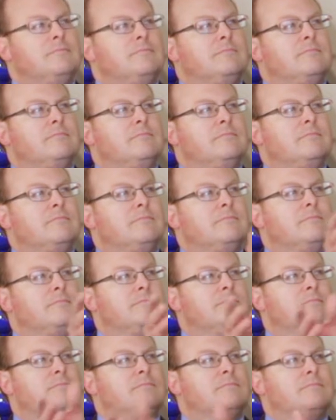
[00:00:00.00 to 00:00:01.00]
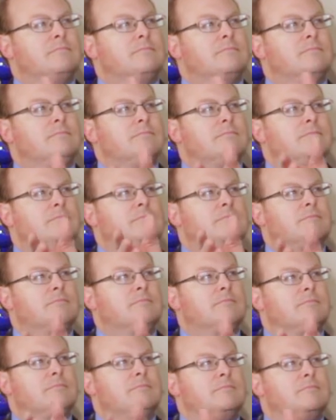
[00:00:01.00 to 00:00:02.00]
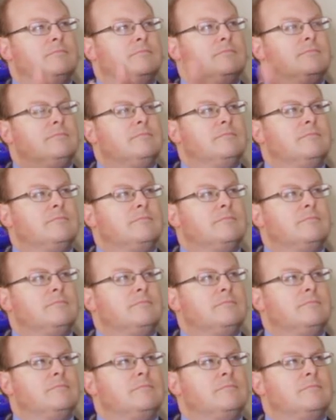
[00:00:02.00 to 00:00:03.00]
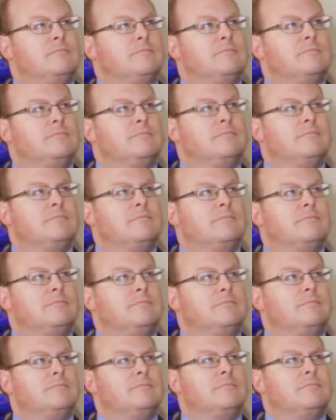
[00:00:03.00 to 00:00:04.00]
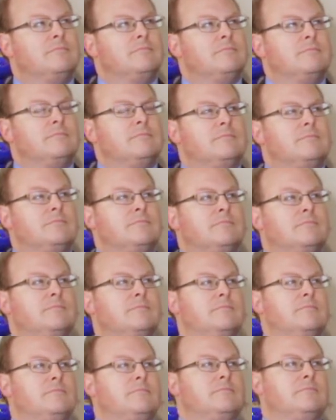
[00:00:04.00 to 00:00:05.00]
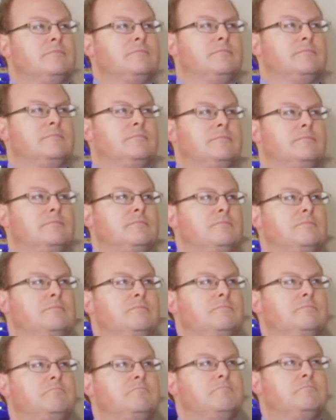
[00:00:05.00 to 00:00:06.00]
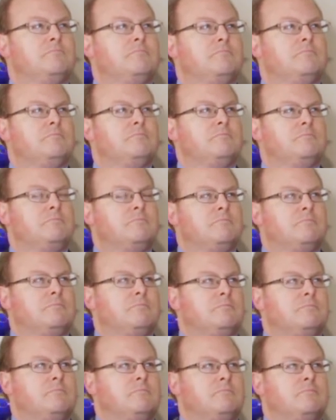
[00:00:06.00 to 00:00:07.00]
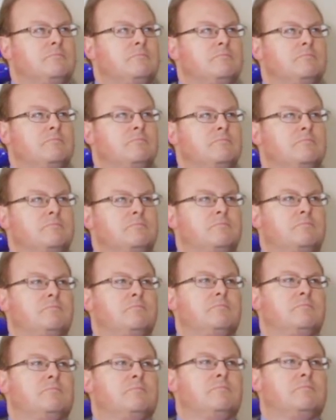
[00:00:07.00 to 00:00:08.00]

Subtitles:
(silent)